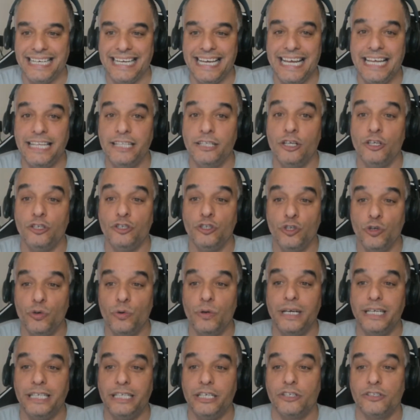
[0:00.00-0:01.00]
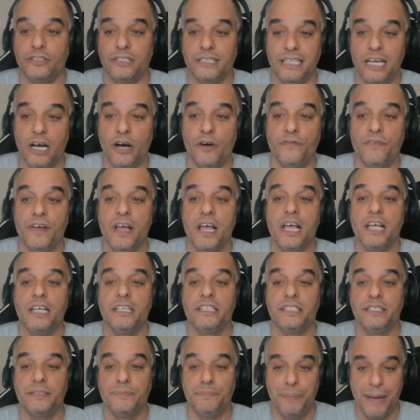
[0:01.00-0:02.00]
in the do-it-yourself
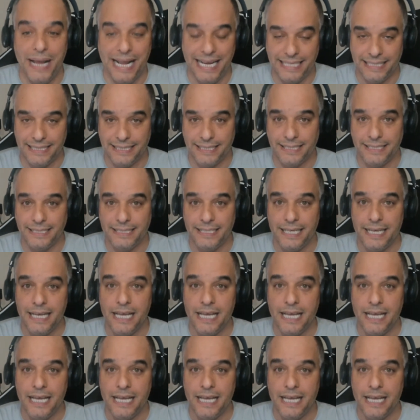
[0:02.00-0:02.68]
space.